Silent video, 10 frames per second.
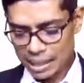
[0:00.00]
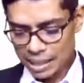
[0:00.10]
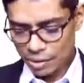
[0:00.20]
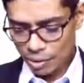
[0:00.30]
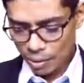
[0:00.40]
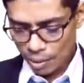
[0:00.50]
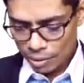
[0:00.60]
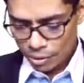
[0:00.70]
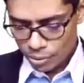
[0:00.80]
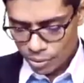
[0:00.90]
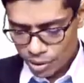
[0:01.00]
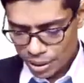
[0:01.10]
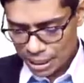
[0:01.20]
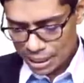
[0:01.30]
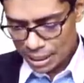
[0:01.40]
It is also
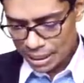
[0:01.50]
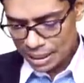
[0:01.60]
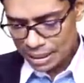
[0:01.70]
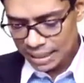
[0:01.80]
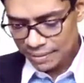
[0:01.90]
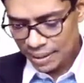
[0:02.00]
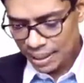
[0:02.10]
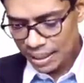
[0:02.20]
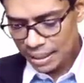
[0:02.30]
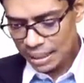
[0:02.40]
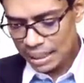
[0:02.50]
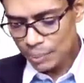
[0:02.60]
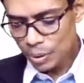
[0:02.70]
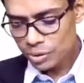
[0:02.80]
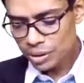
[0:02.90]
seen in different
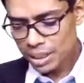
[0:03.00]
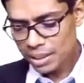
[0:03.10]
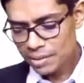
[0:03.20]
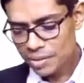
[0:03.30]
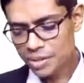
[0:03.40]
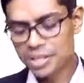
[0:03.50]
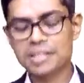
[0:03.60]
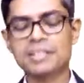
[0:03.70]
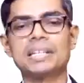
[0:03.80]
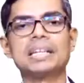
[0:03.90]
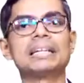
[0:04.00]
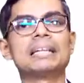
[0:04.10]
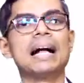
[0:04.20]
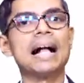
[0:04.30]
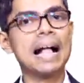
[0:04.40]
emotional stress
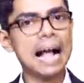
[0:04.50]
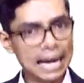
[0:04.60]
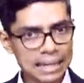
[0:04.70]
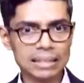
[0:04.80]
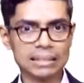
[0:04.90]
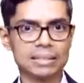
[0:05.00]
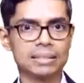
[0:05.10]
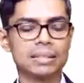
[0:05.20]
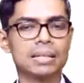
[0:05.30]
in adult,